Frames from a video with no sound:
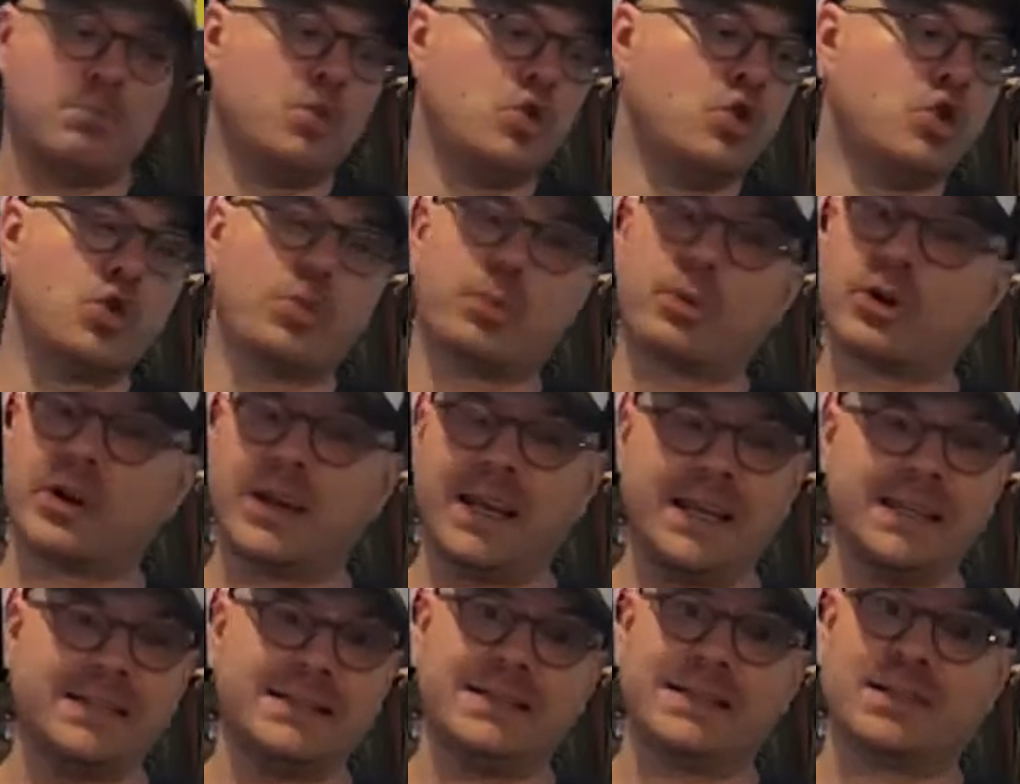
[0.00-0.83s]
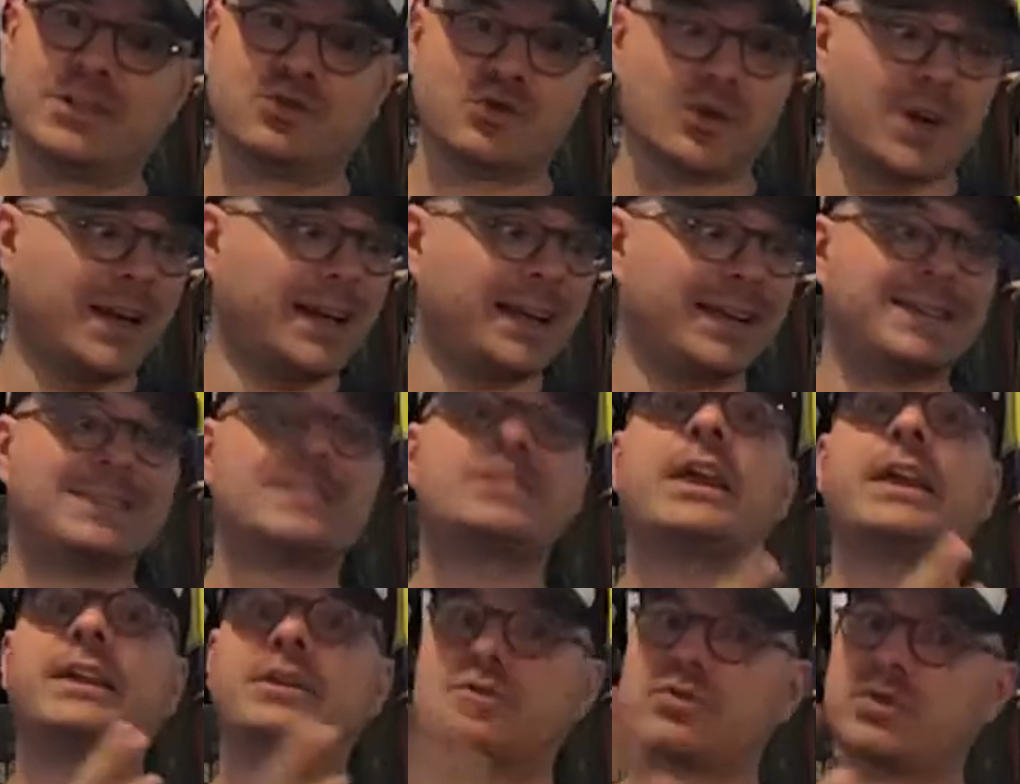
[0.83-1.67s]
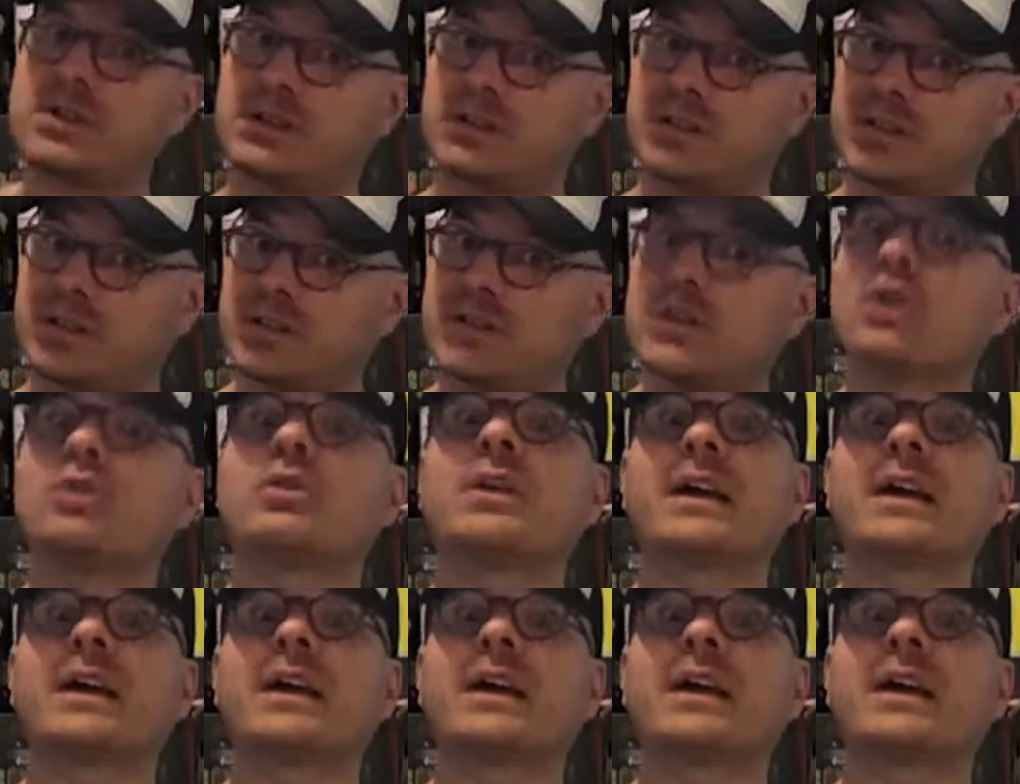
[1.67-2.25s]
uber easy to drink, dangerously so,